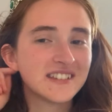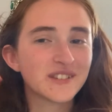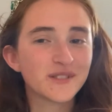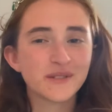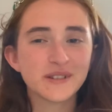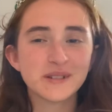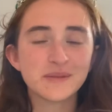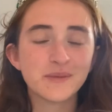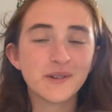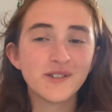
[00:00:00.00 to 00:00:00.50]
so
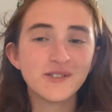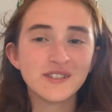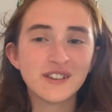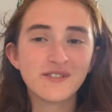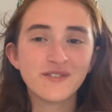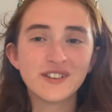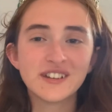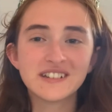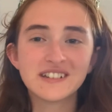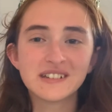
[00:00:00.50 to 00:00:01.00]
I suppose
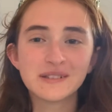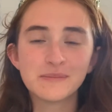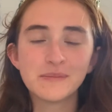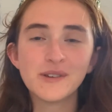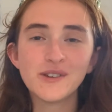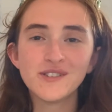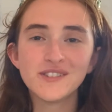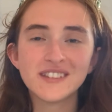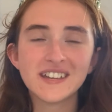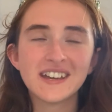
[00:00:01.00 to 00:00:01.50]
it features
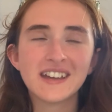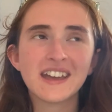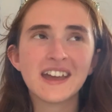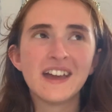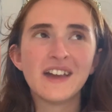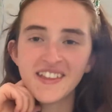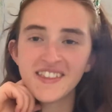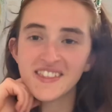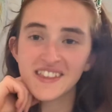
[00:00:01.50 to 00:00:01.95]
music.